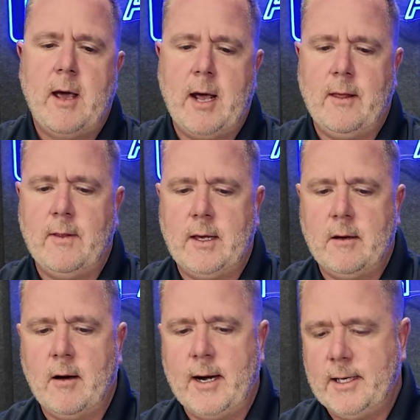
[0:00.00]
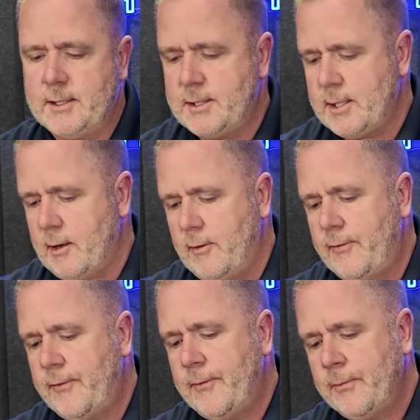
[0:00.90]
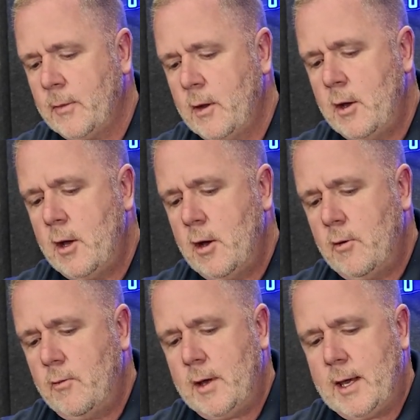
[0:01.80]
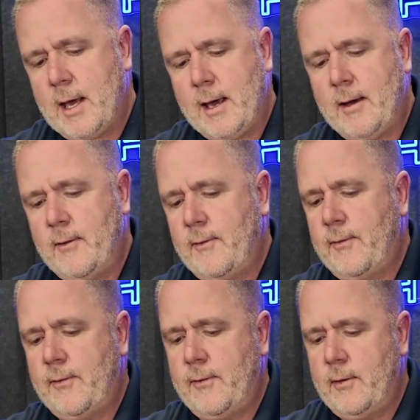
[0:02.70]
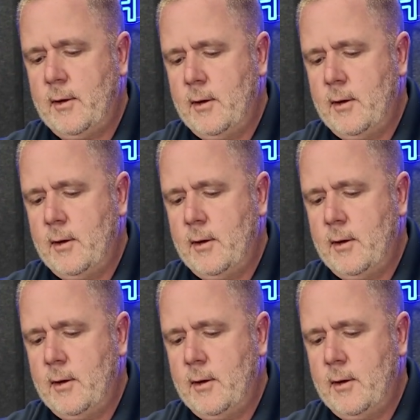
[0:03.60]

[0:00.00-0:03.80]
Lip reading: and the light itself. We have